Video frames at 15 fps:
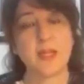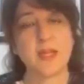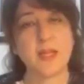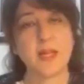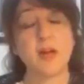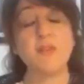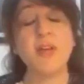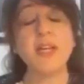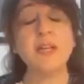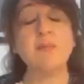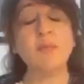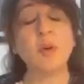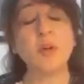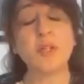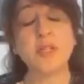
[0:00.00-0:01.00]
A very
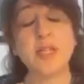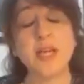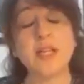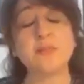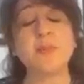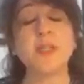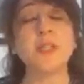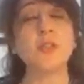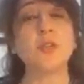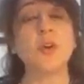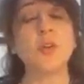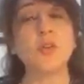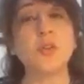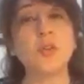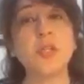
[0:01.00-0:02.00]
important aspect is
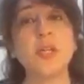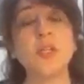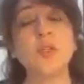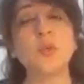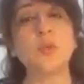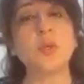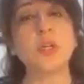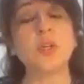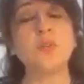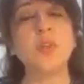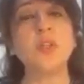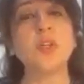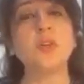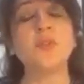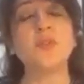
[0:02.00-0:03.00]
also then to work with
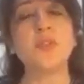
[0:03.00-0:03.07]
your